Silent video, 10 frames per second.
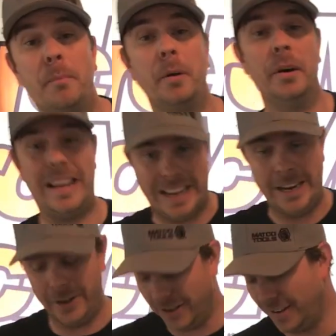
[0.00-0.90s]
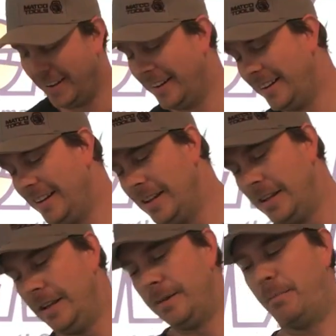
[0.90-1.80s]
the bumper here,
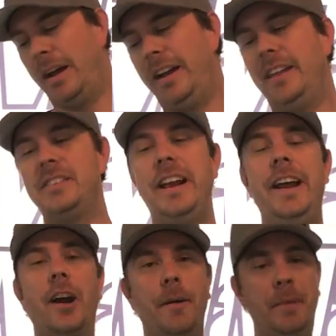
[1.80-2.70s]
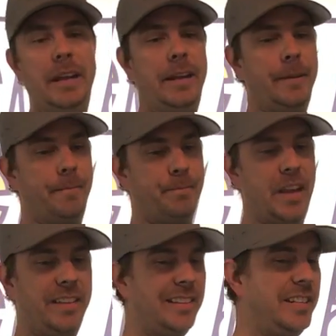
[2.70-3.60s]
but it is an ARB.
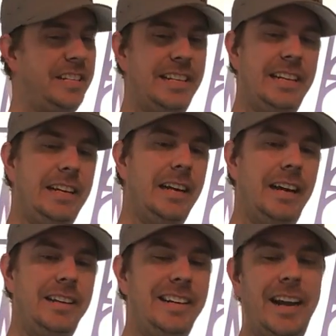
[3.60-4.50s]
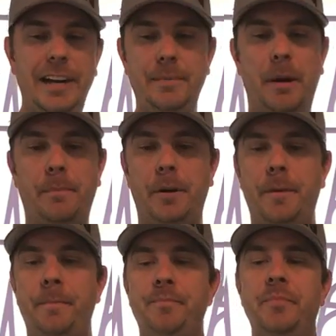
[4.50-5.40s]
I think it's a D90
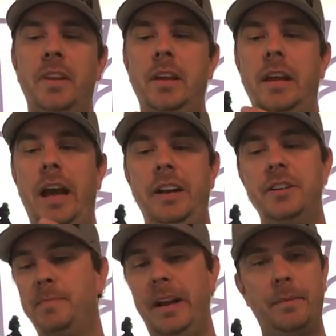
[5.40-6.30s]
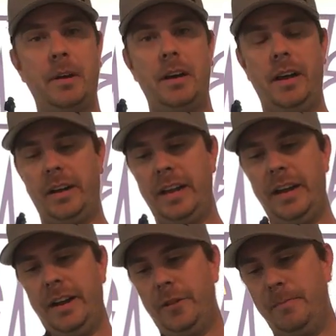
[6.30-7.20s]
bumper, and I just made up,
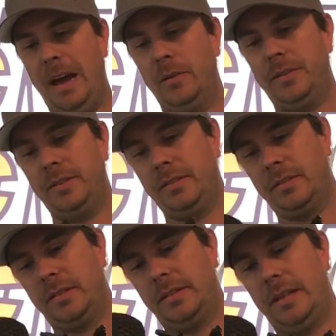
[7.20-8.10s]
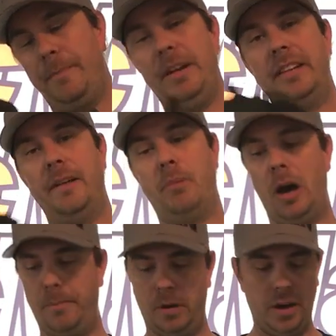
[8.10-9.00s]
again, another mount that made that
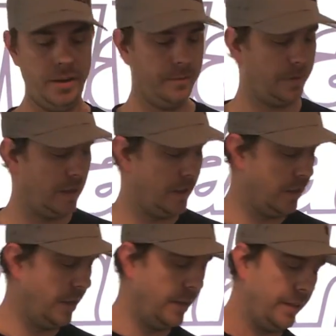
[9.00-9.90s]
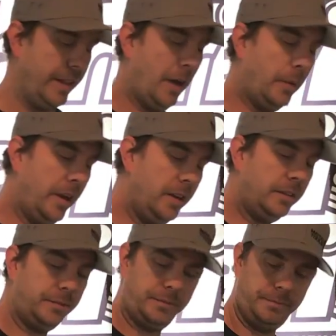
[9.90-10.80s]
pop on. That way,